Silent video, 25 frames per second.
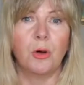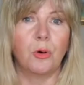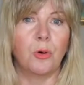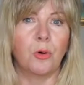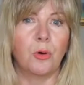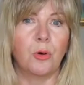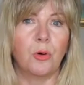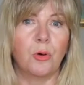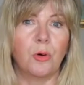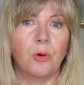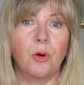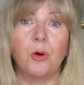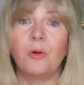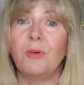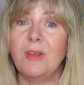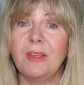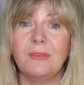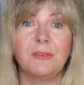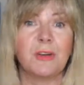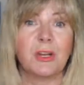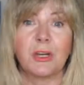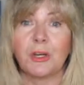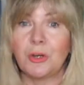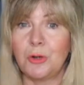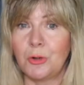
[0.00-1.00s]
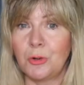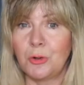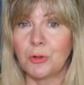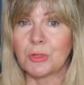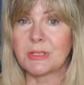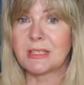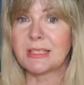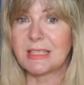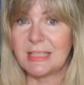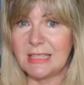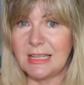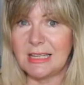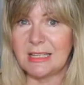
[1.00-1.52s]
or even a coarse
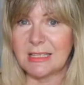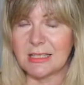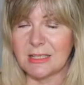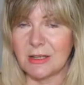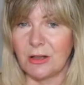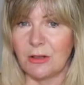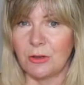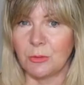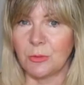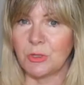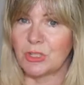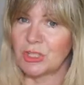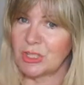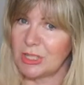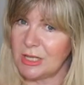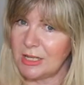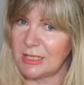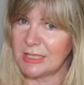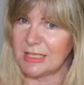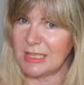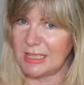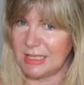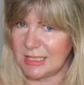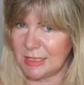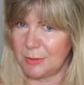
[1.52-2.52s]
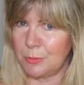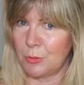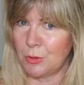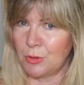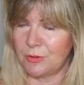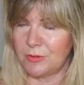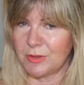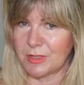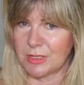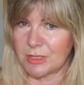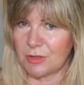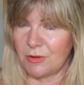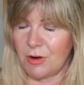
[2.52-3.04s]
sea salt, which turns it into more
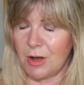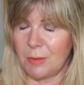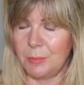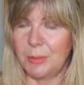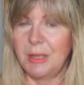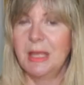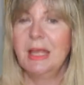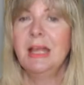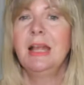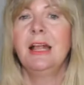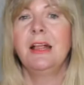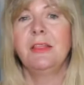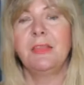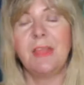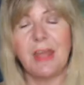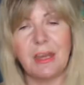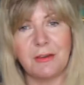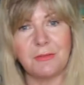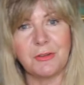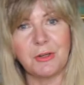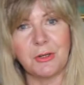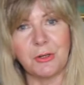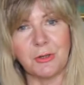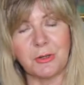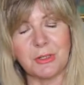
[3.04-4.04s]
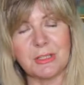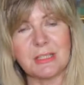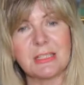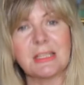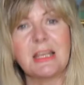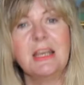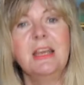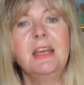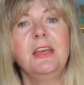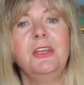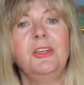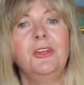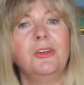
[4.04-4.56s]
of a scrub. Then, of course,
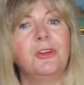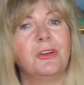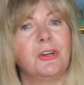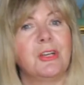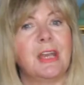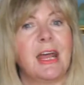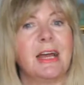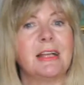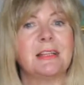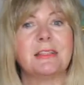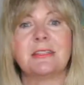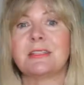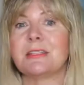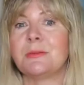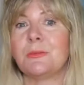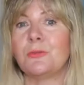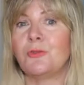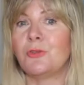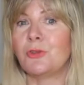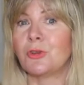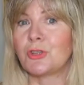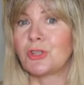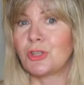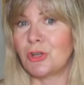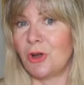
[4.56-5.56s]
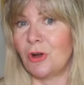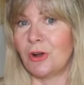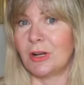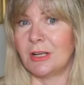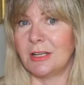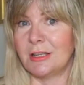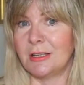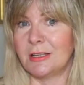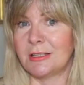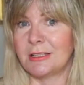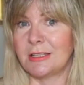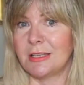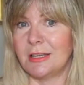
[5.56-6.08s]
you could add some raw
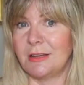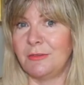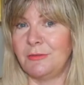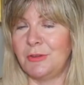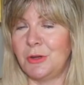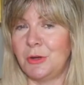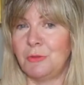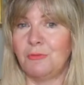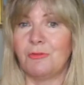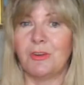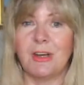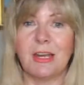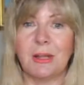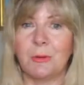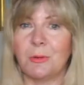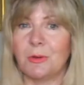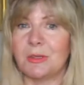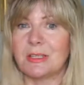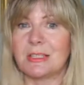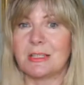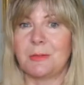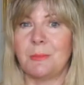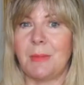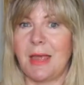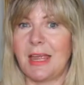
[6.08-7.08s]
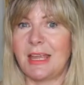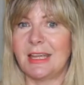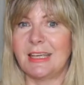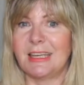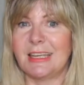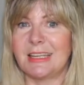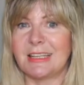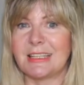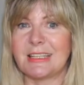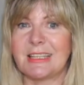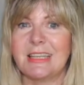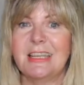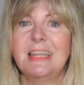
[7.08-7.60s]
chocolate if you really want to make
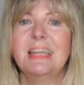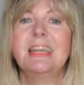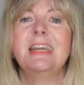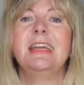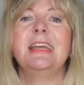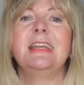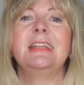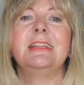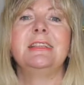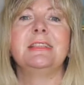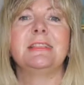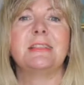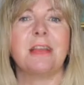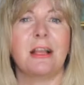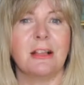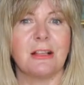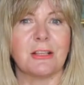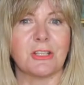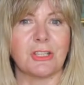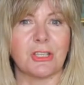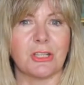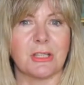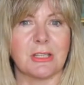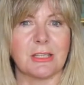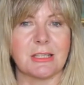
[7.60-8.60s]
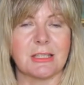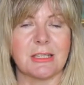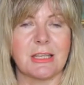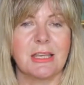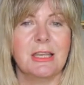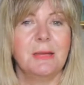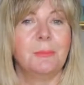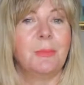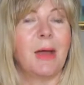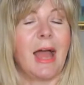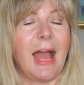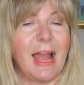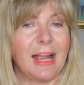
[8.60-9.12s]
it indulgent,
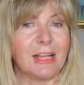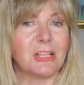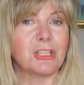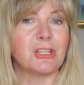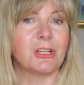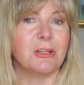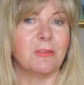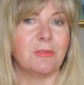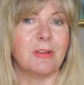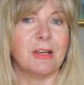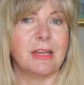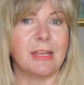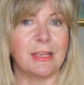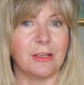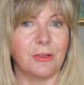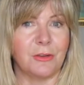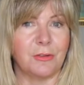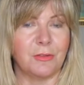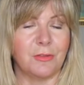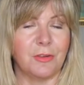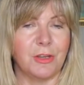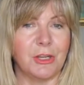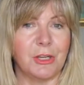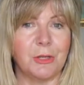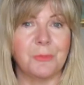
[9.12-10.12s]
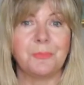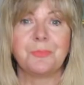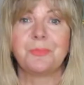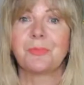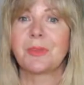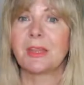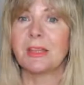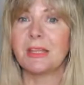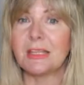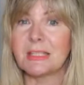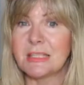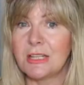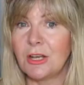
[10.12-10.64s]
but actually really good for you.
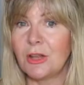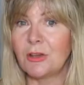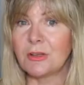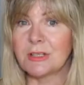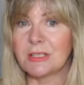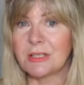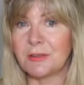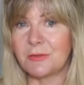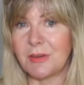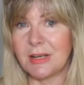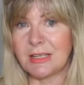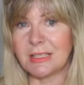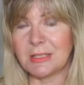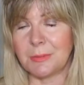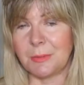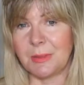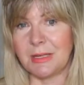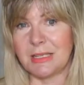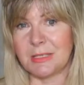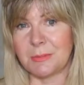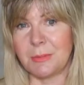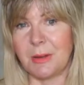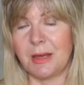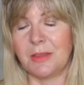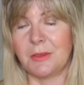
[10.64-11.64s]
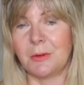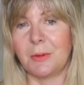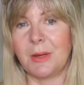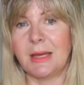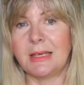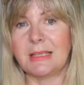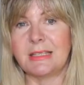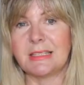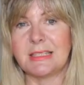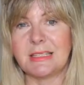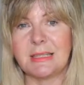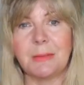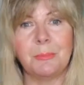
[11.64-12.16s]
There's lots of recipes, by the way,
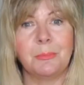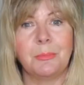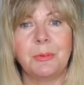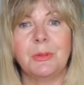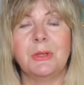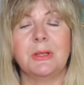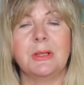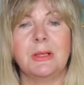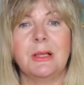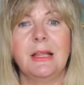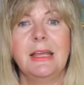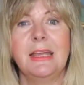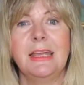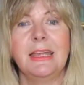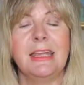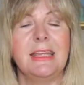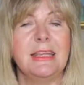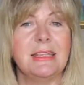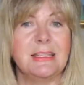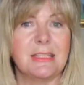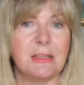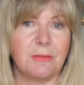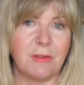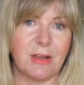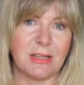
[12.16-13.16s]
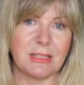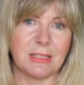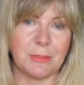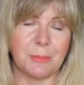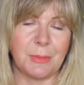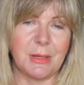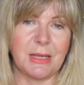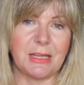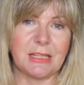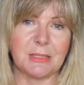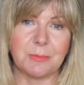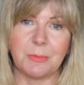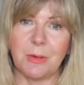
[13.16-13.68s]
simple, easy
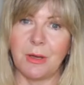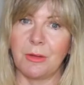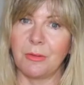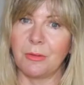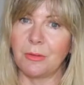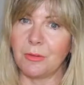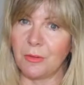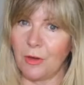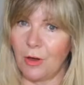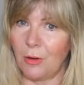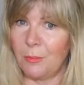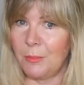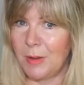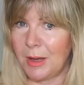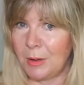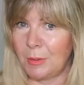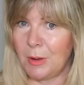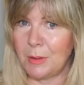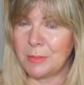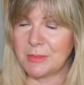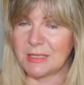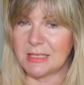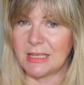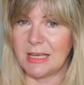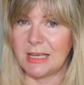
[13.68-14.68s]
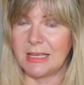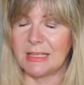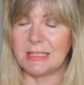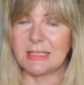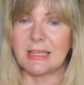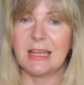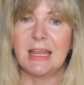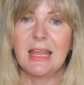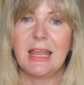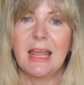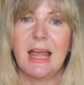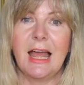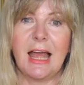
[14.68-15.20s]
recipes, both on my
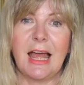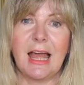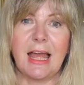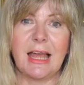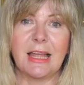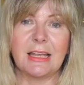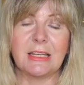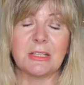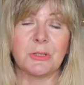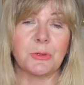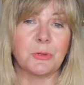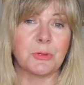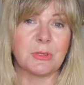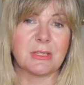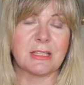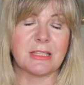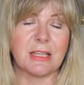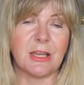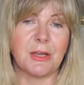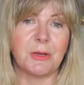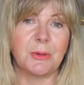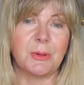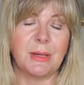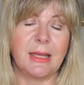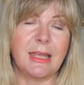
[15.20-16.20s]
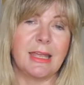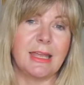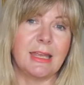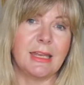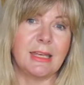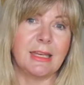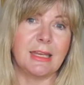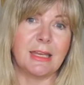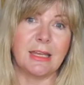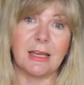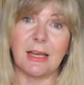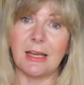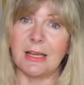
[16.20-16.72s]
website and also
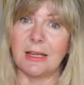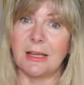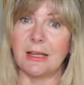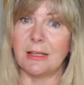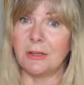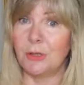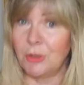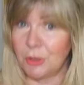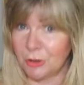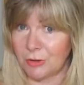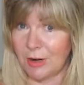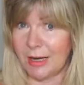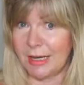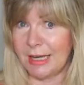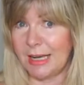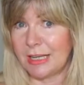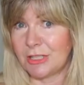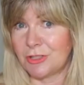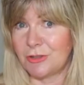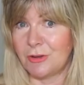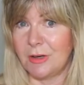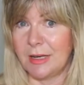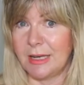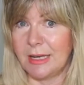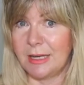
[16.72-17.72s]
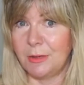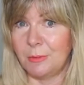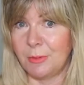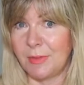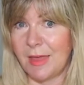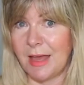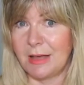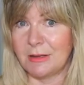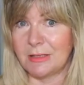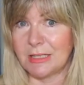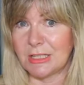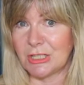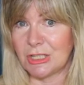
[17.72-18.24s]
in Look Great Naturally
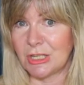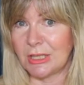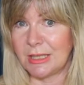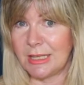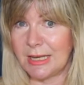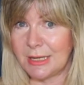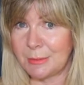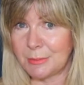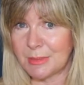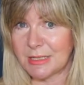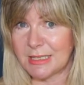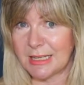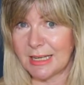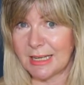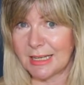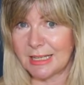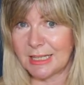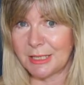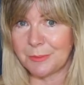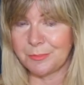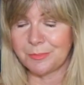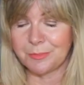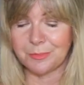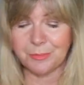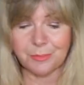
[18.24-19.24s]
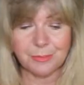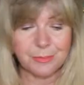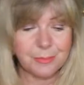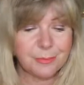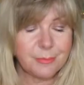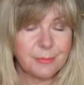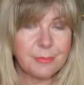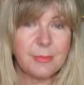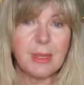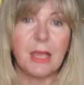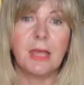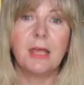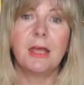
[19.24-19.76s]
Without Ditching the Lipstick.
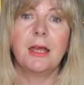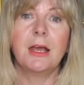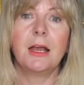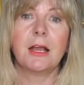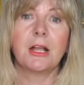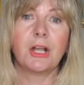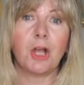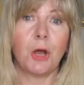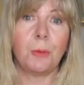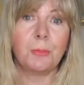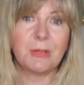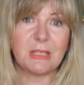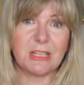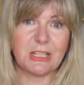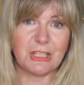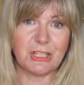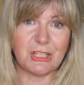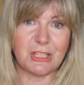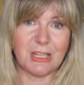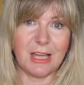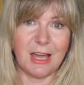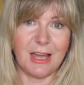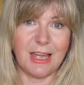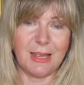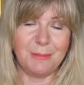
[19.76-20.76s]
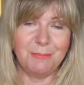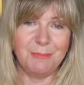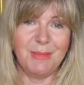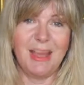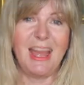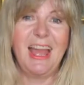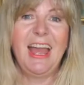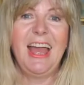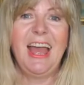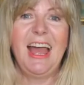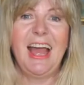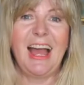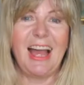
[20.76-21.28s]
Competition time,
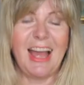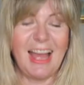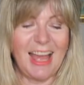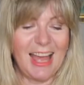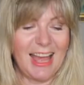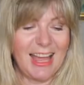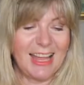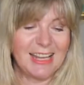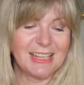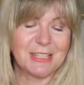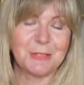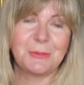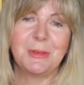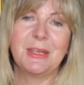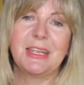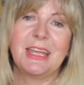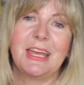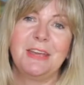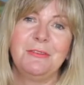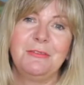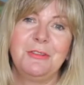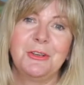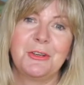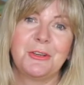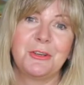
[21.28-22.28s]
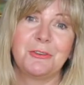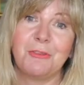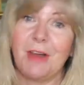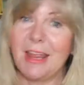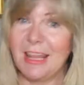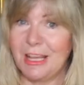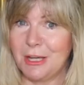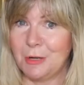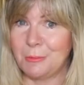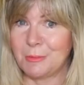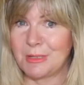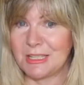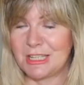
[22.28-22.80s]
and we gave you a
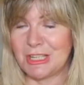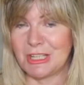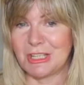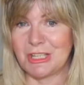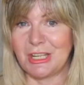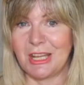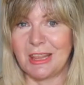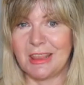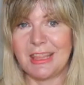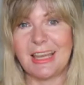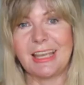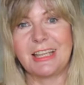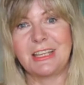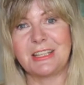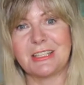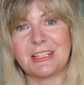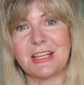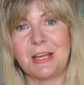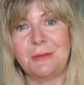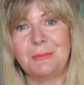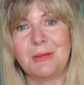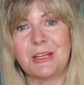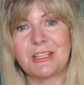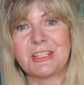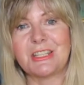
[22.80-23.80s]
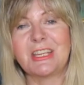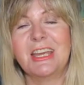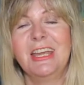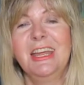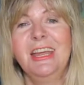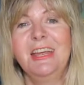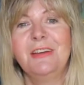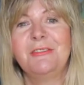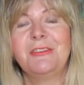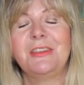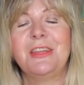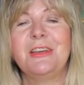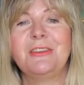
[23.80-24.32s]
great competition, and thank you so much
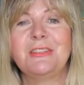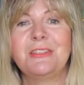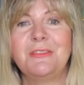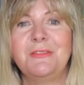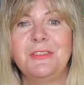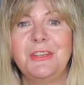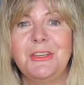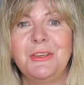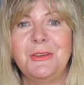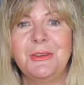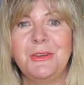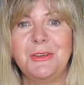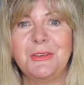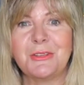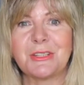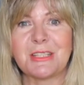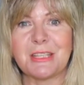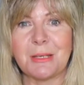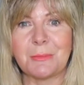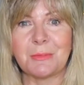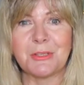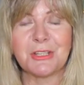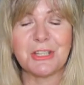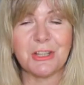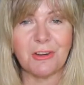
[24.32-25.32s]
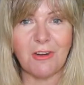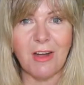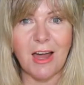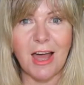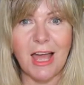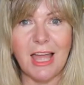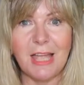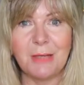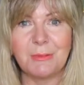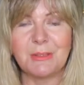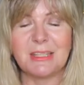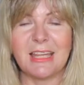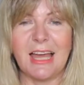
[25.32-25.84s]
for those of you who
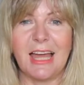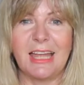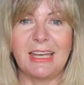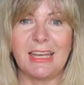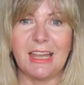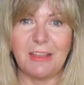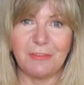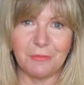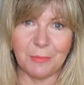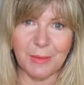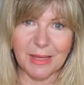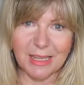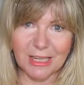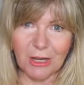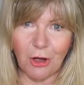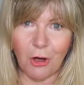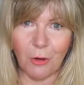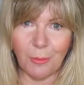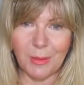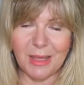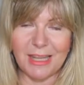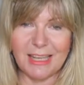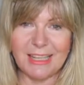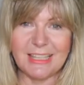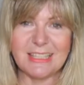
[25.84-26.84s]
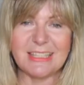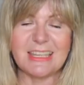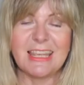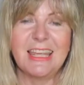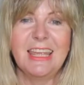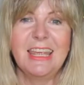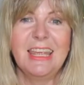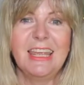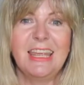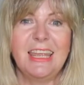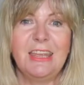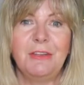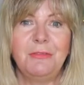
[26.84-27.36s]
subscribed and left me a comment.
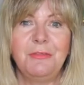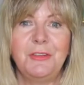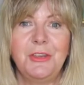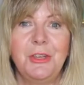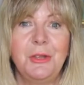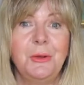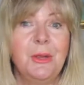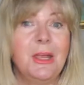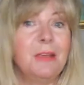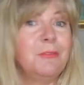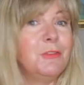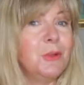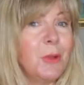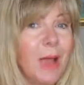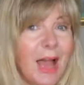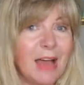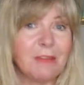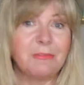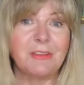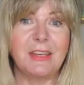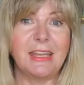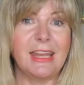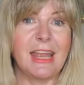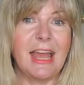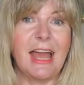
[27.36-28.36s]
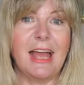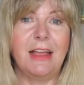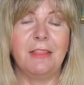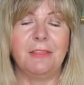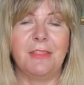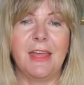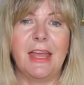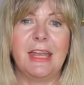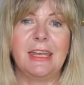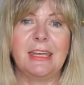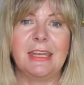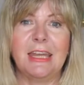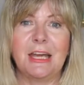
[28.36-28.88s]
If you haven't yet,
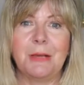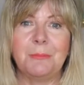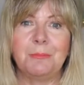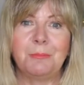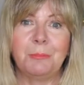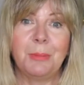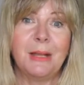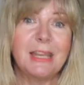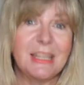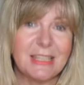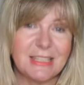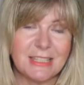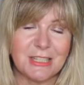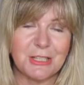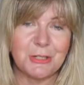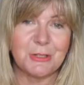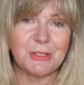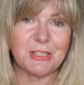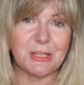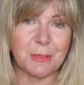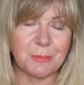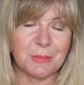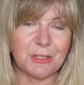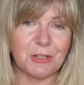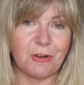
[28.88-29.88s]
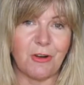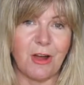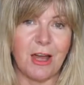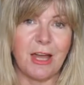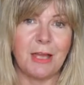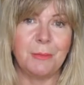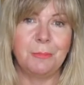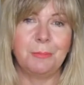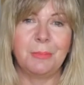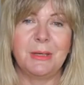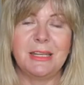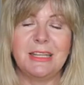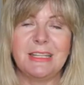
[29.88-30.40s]
then please do
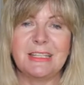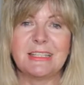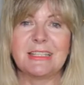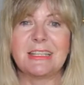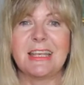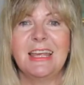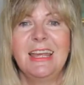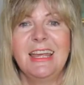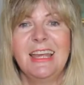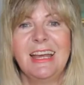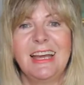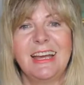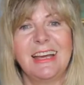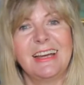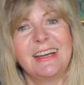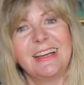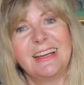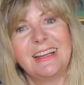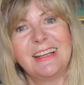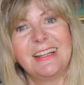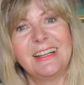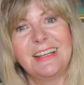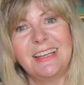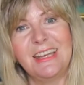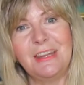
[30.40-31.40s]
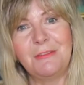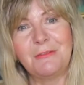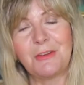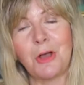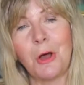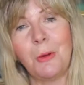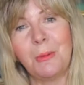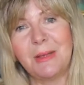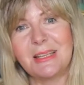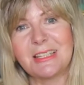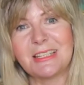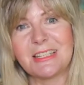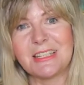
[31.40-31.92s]
subscribe. Please leave
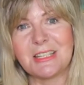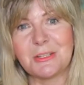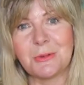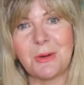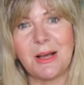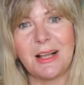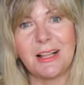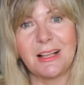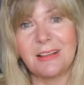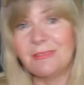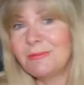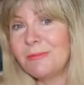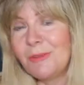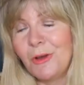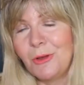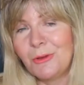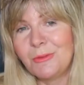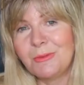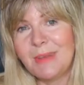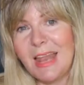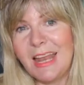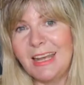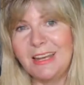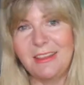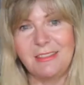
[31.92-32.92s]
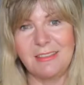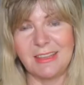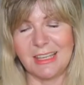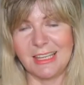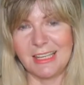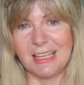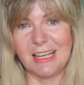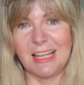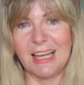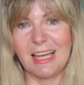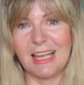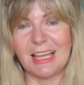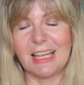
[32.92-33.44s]
comments as well on anything
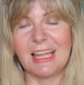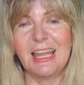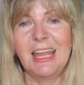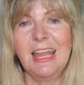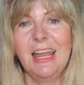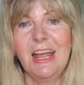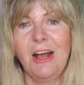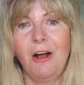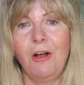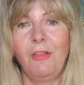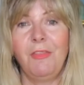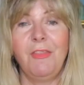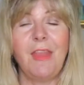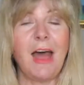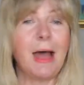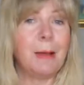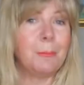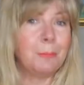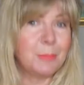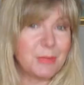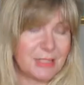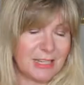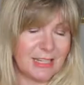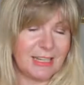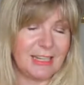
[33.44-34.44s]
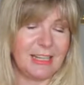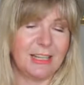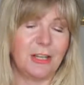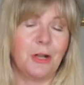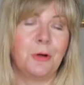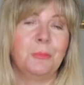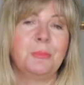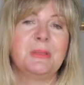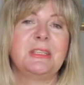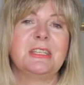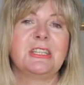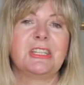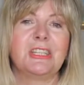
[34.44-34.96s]
you like. On that particular
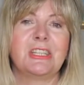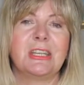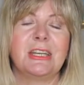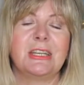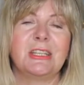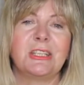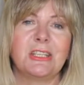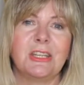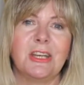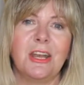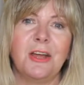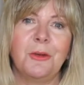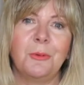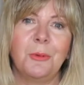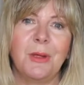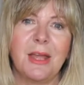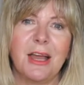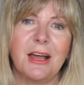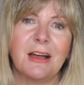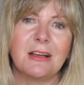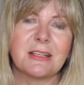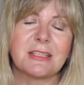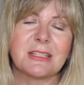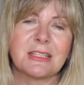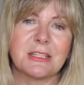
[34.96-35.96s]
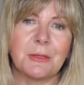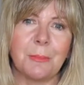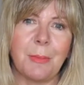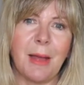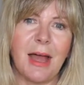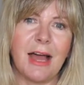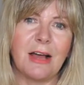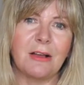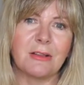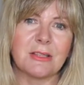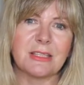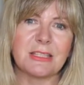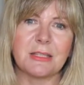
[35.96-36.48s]
competition, as you know, we asked
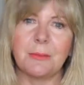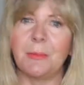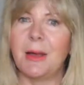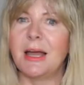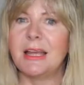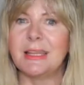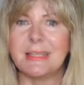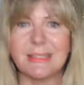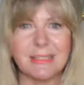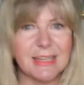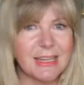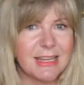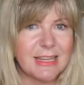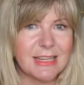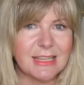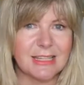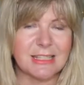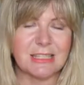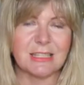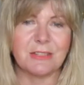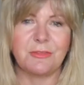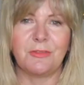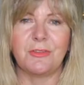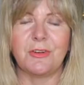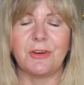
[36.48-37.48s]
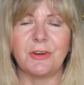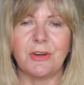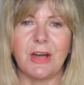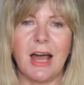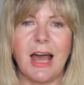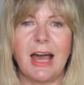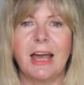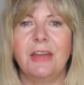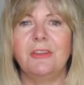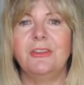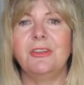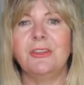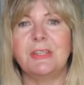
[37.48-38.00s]
about some ideas for
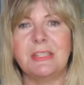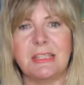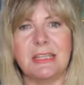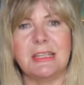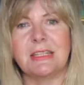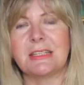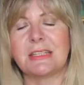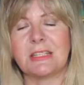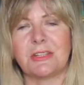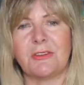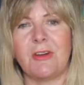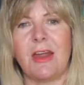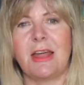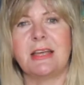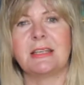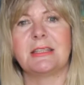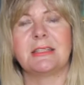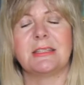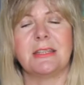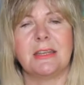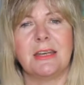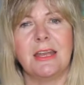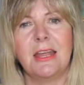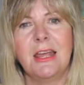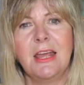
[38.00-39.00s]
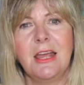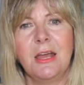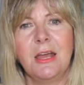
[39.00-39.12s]
how you de-stress, and